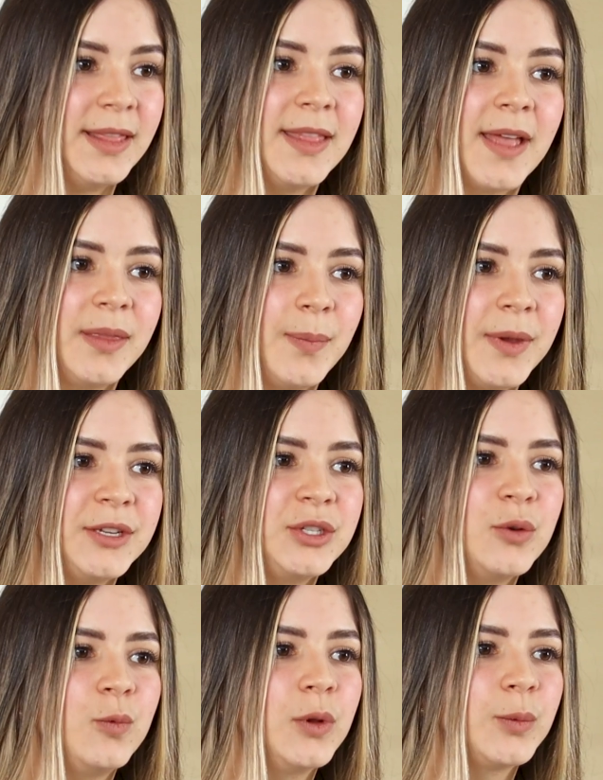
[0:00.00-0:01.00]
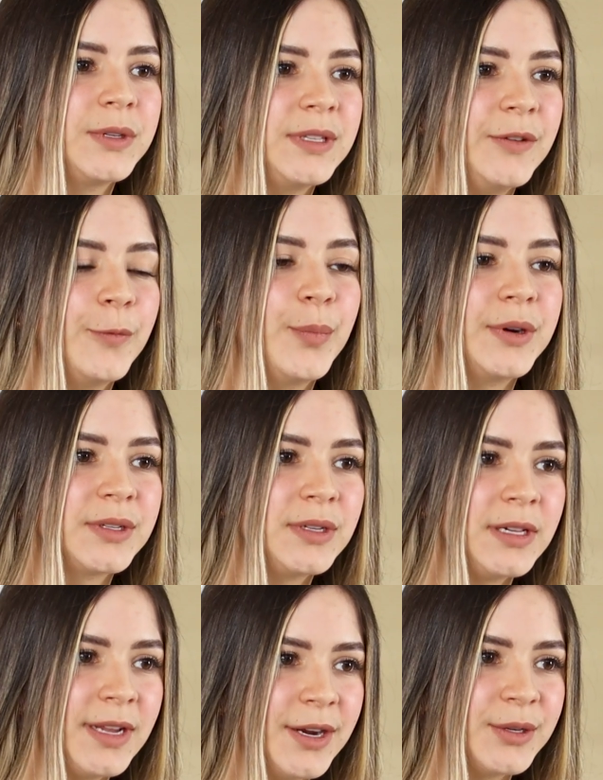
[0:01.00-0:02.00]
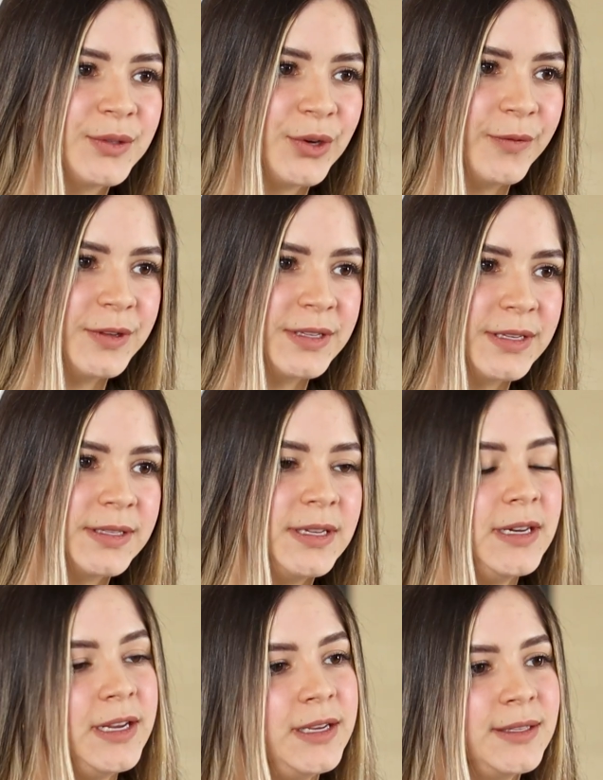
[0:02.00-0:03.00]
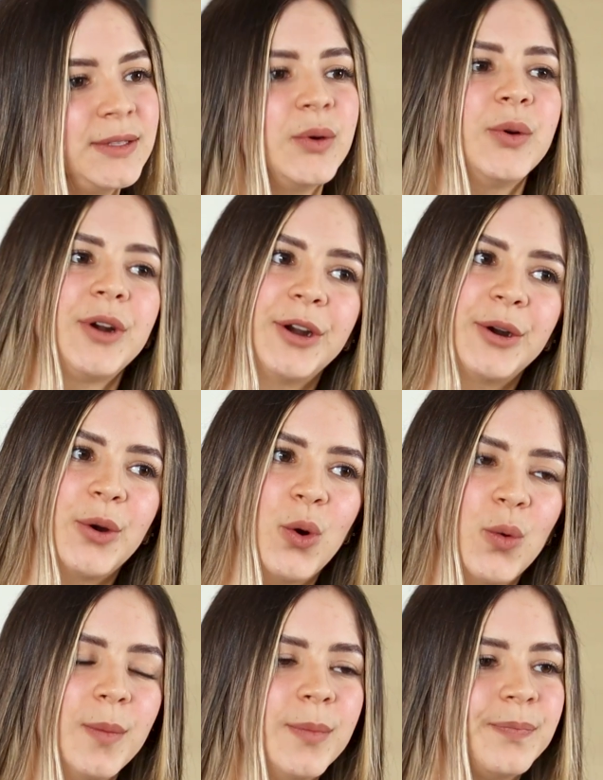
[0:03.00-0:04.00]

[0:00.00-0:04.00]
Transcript: and that the patient will receive personal care services in his or her home.